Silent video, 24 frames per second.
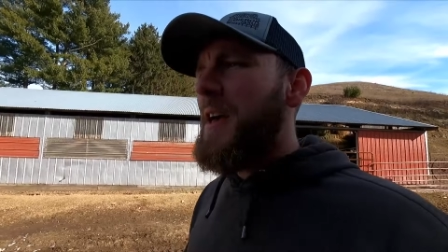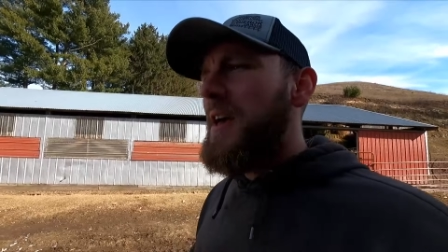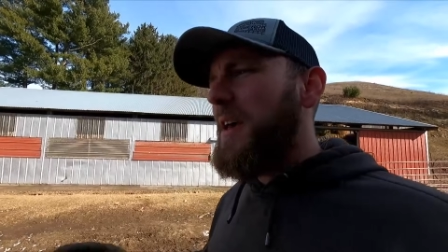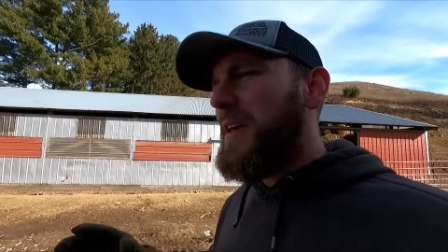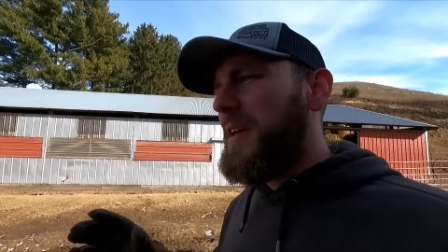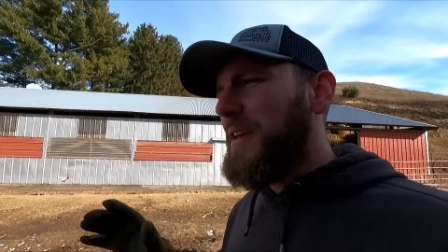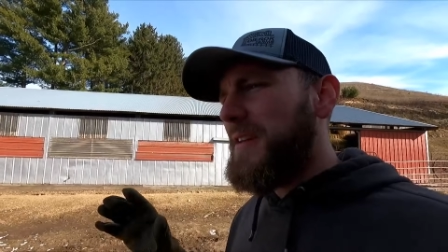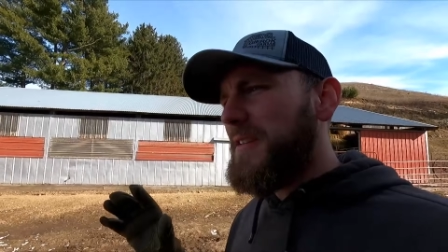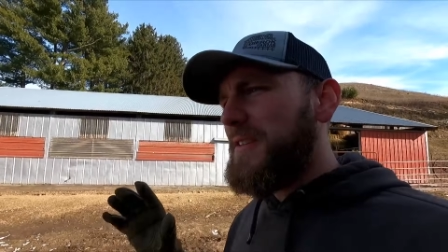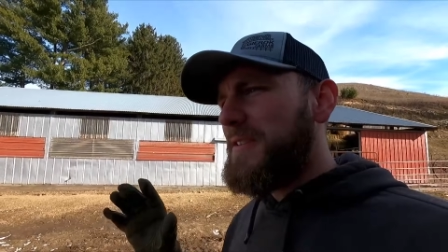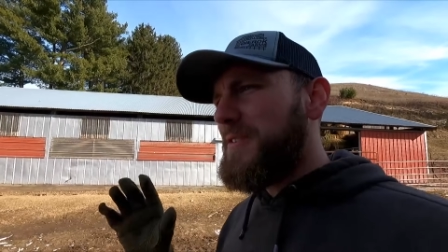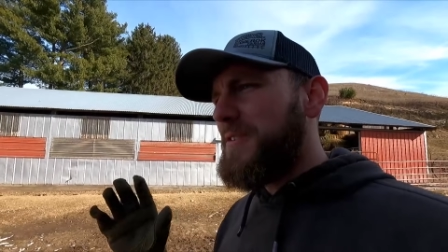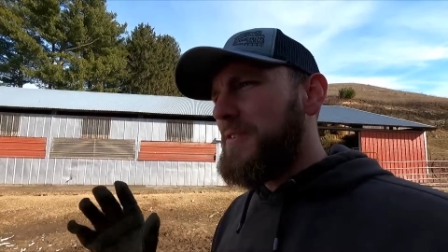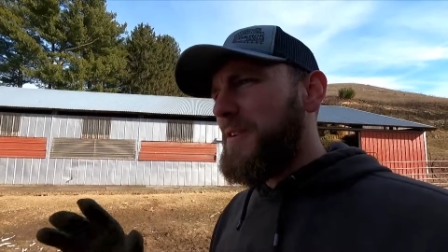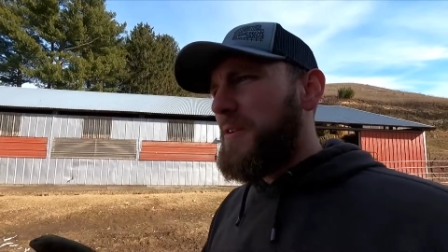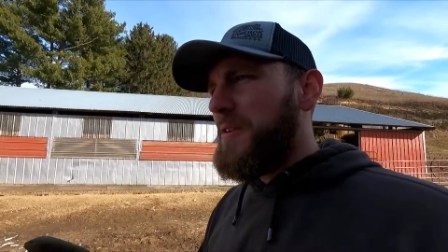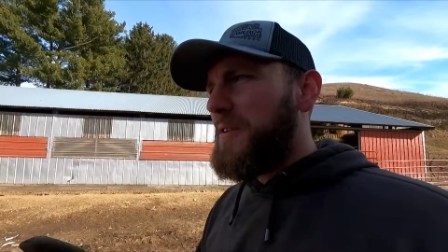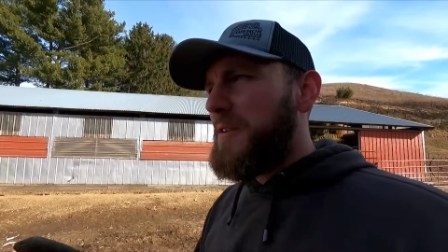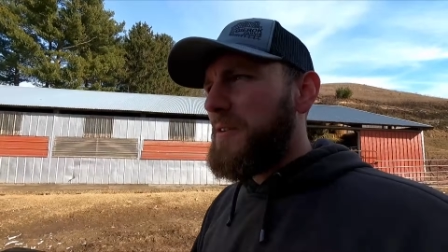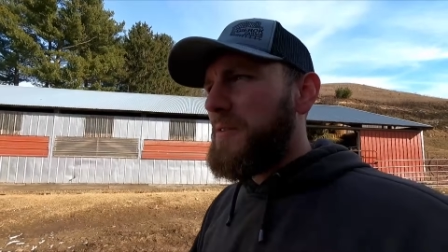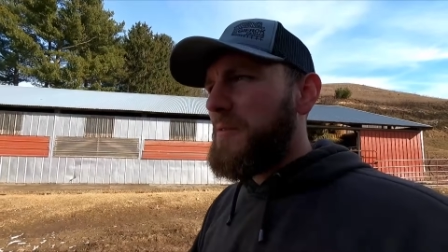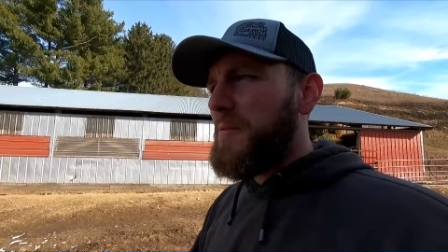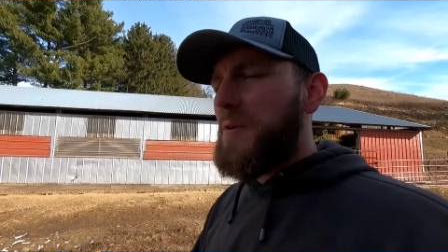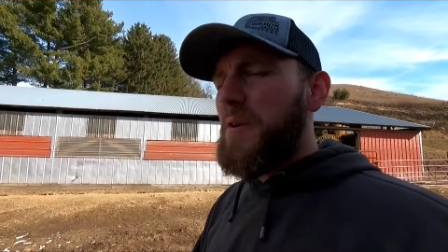and get
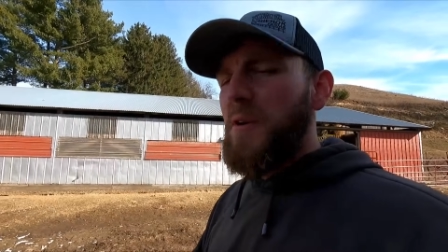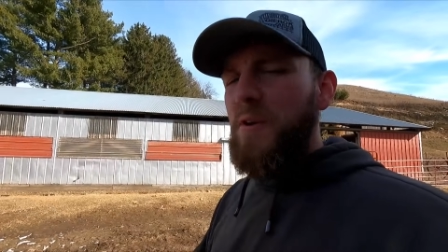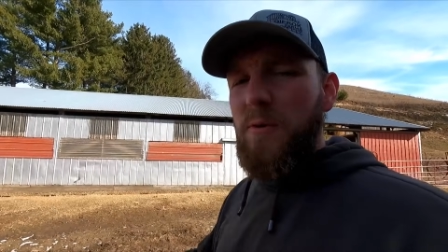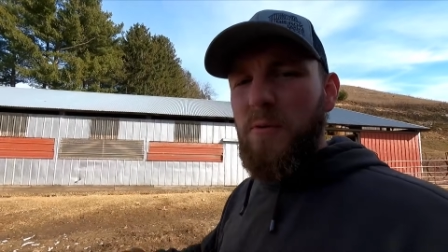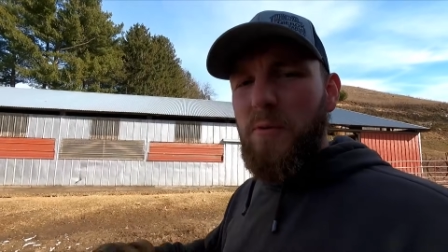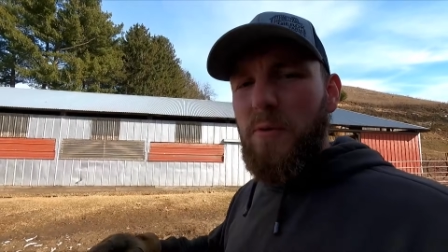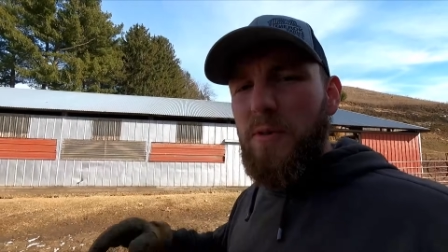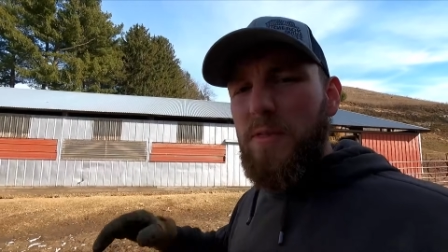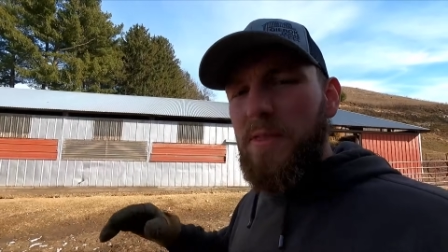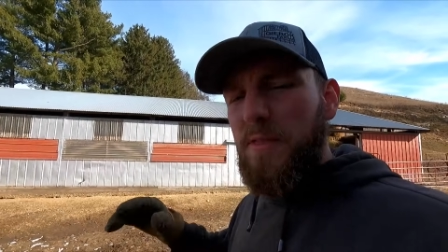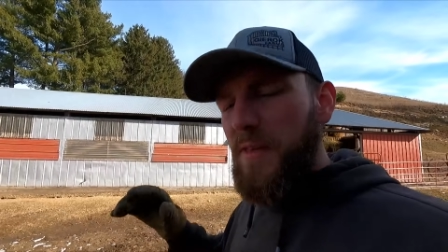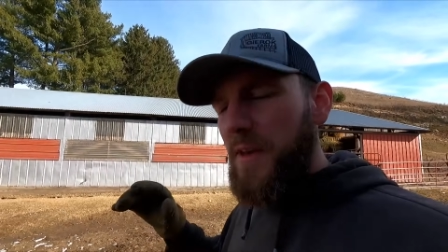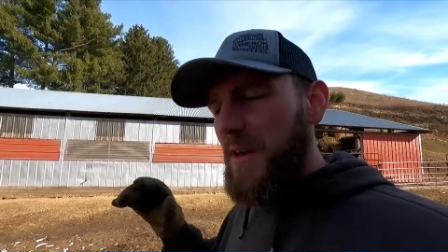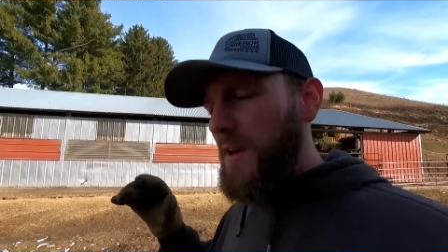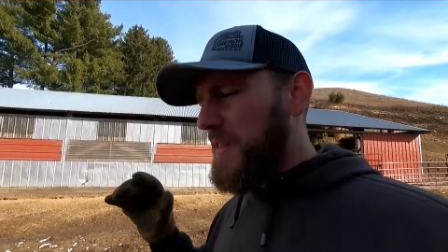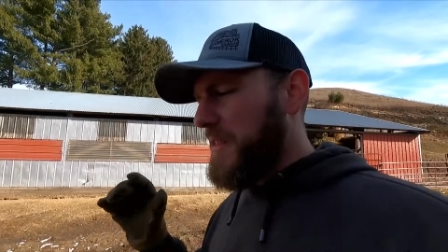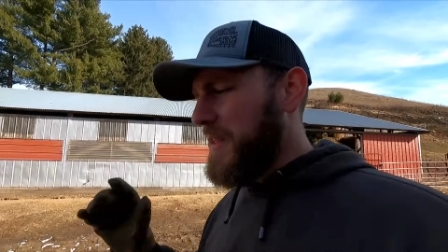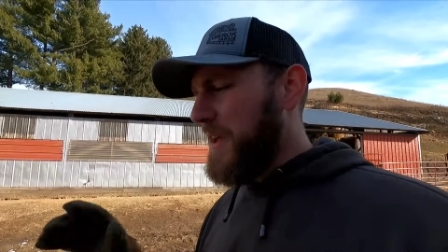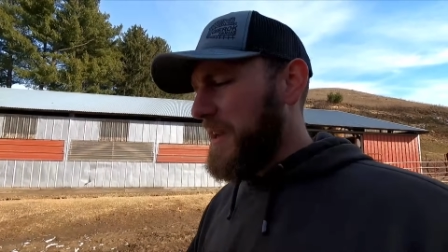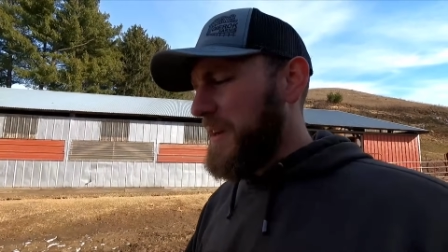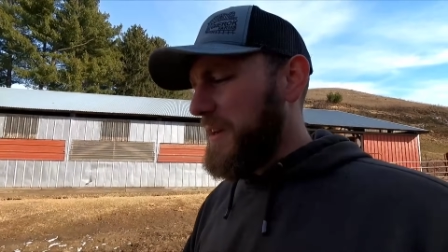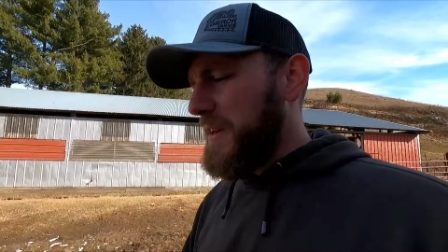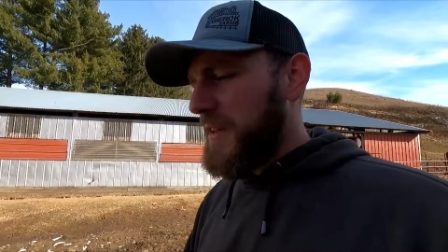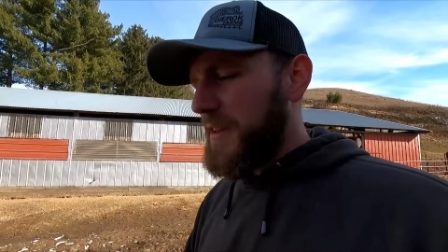started with
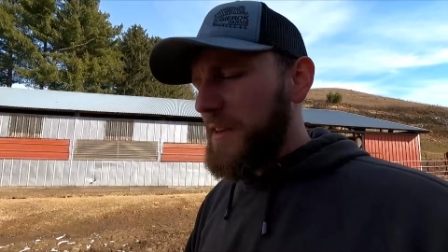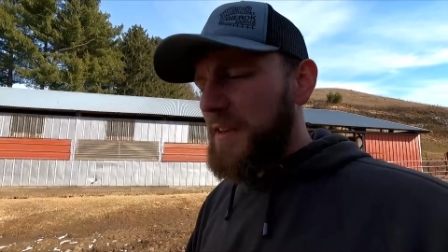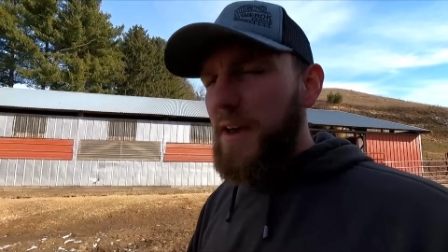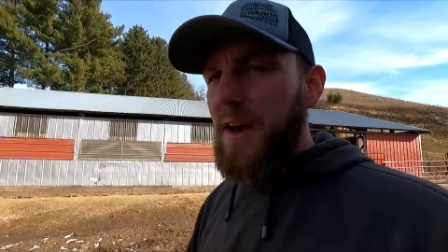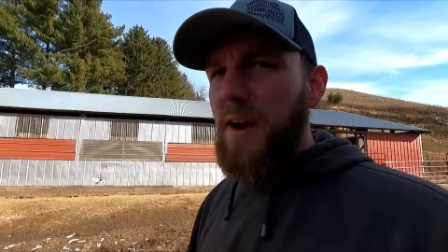letting in